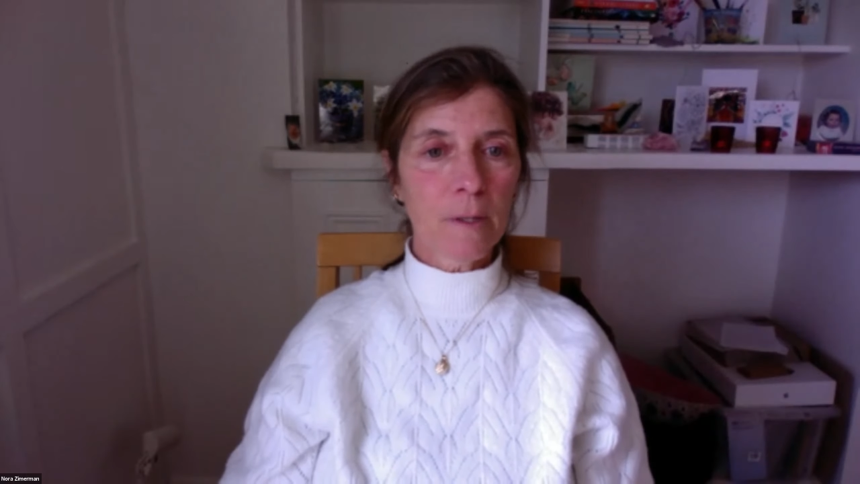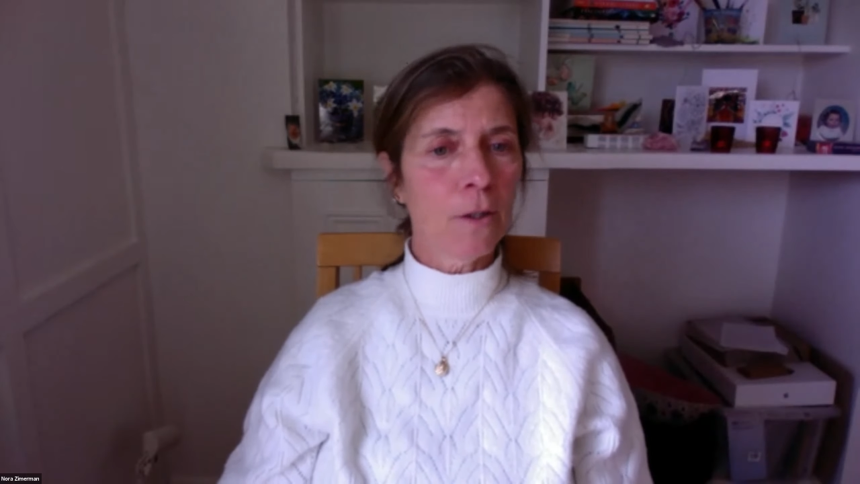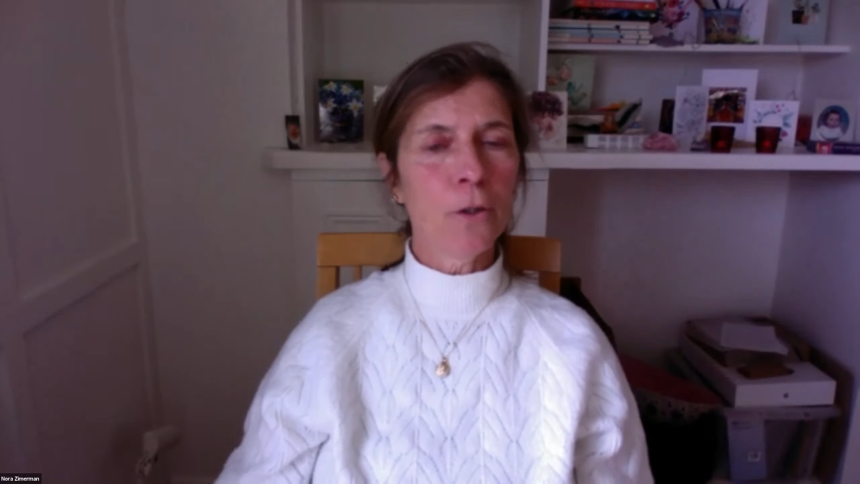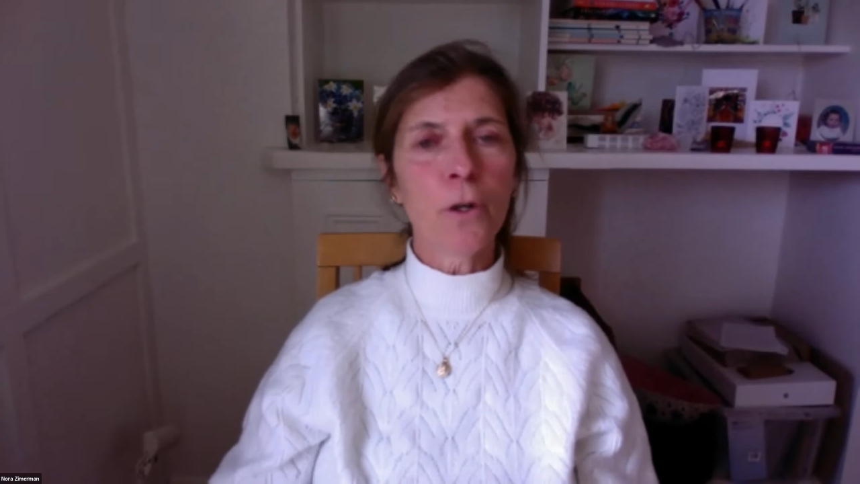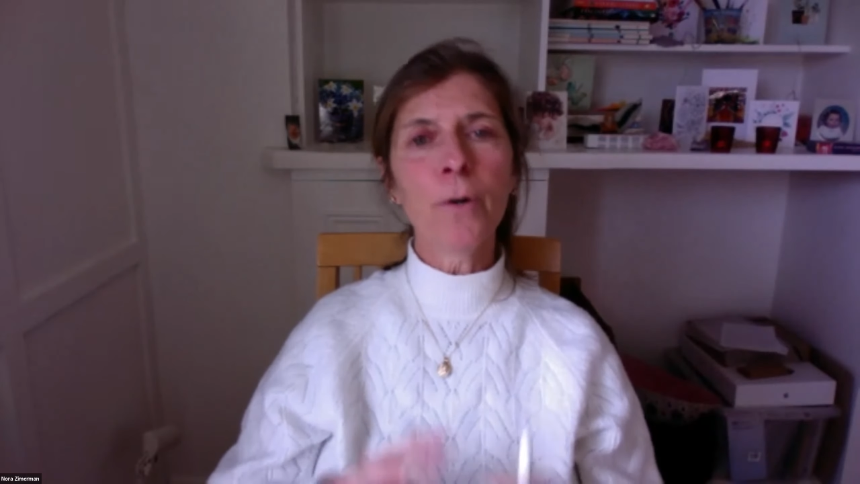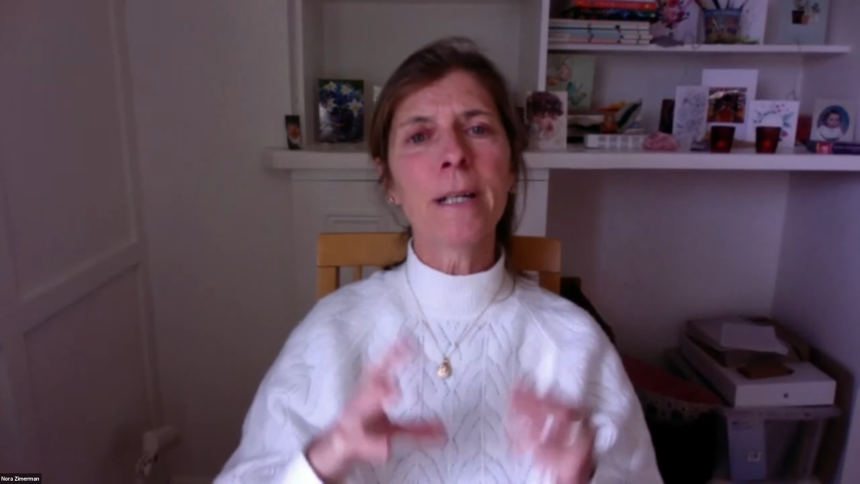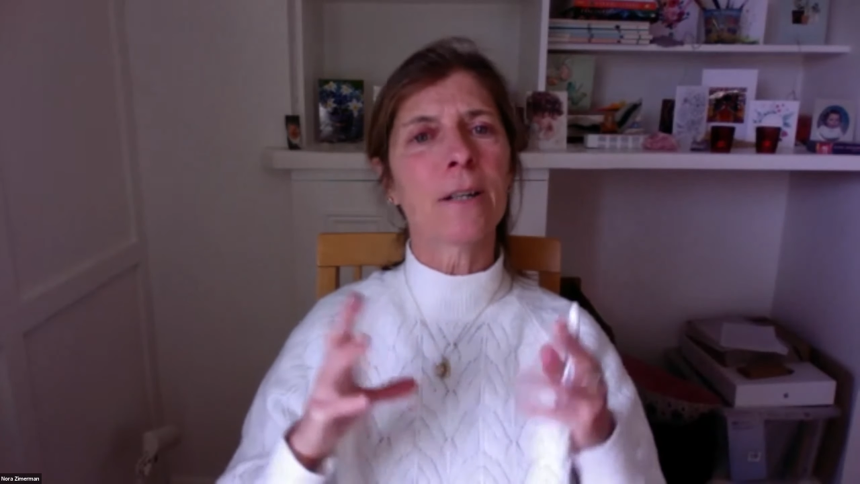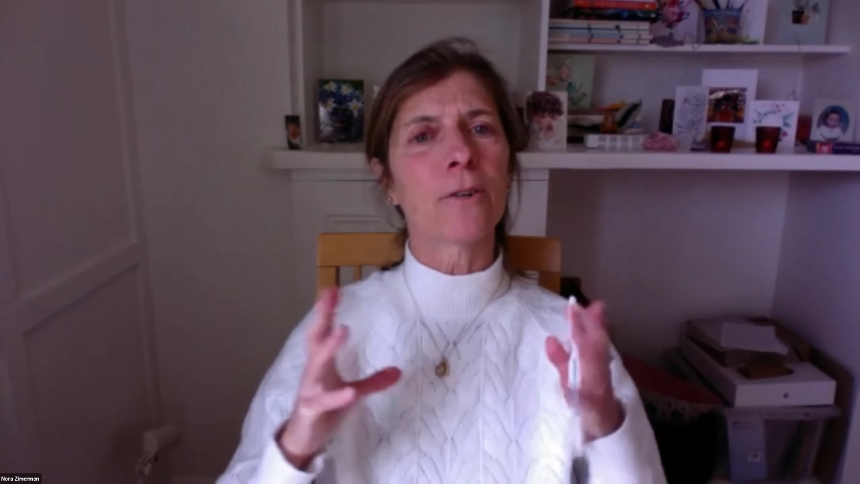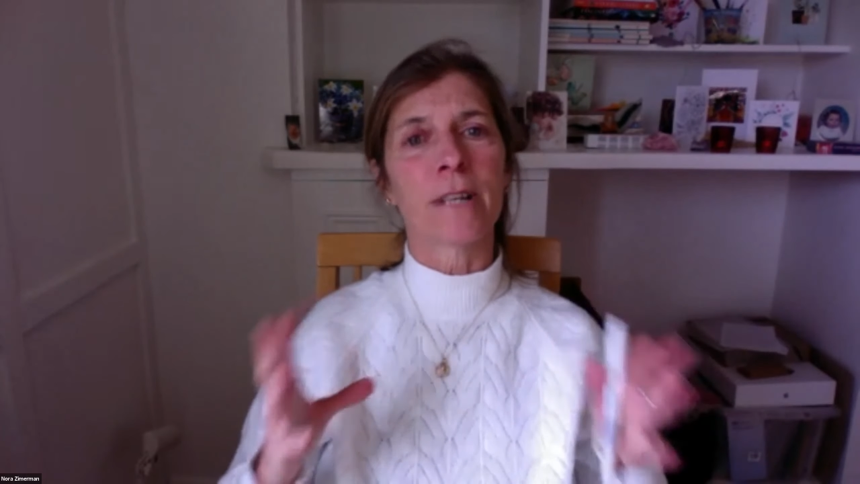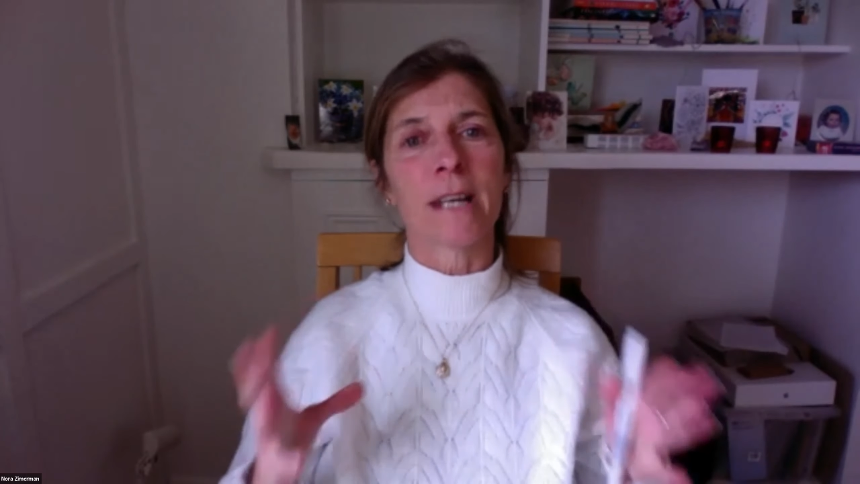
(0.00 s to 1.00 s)
You don't
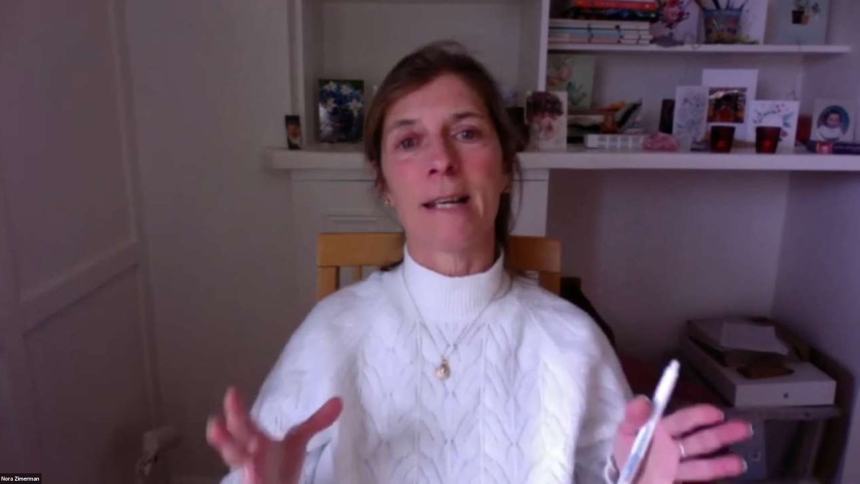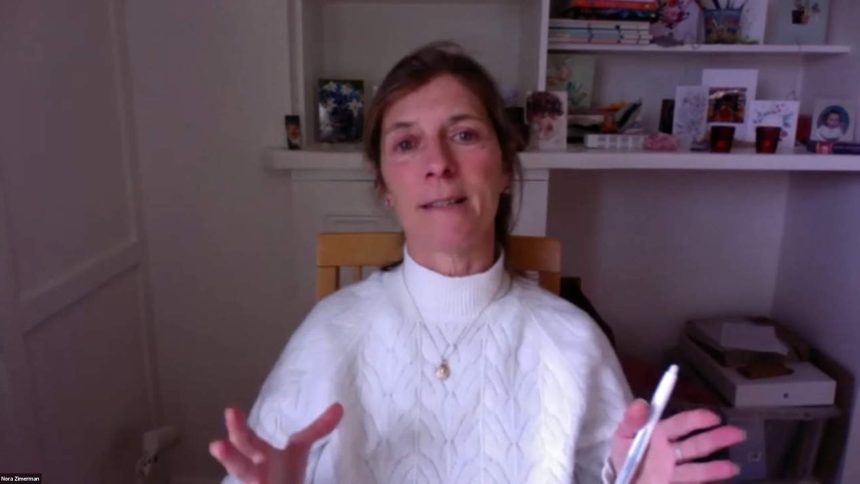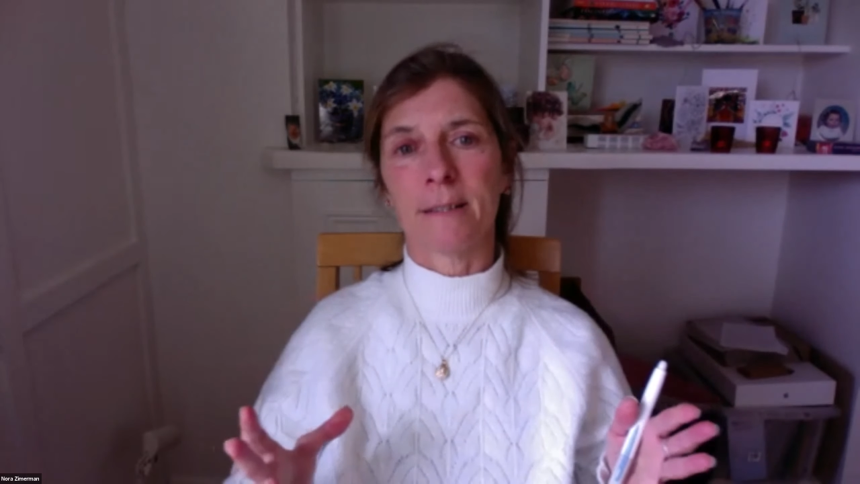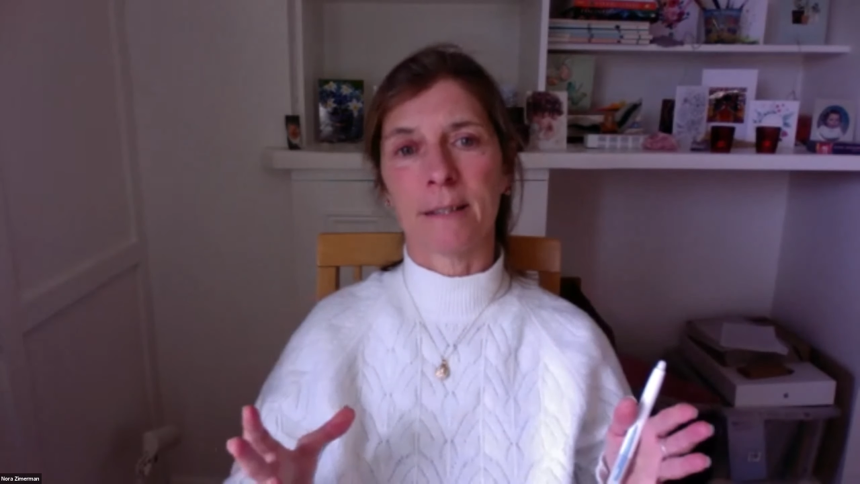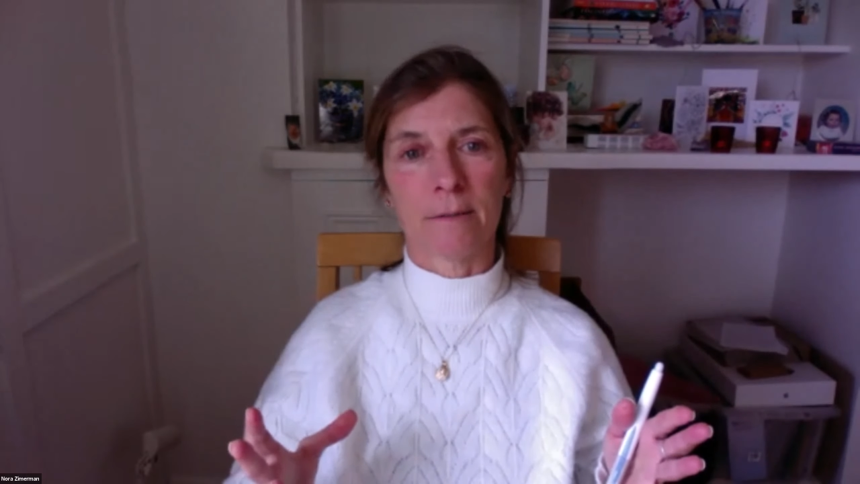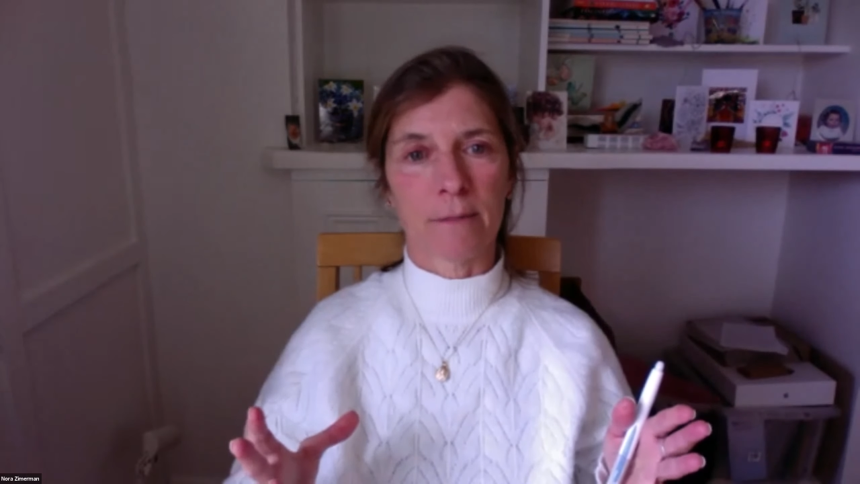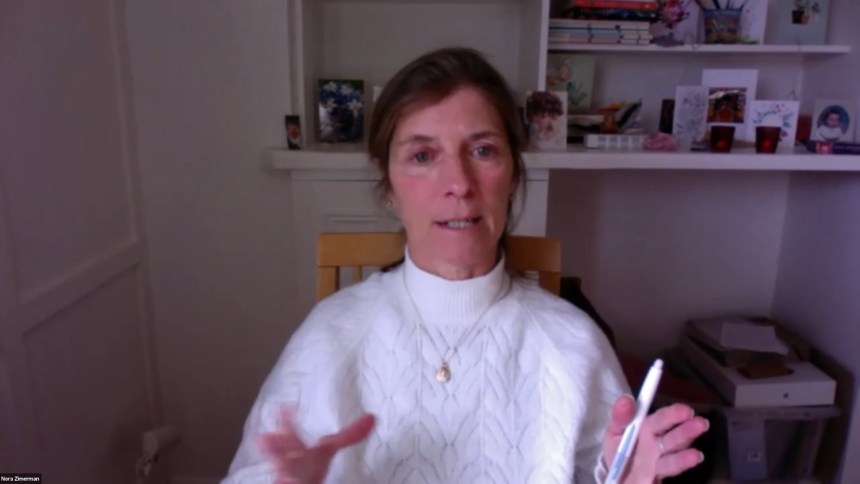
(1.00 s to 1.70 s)
get creative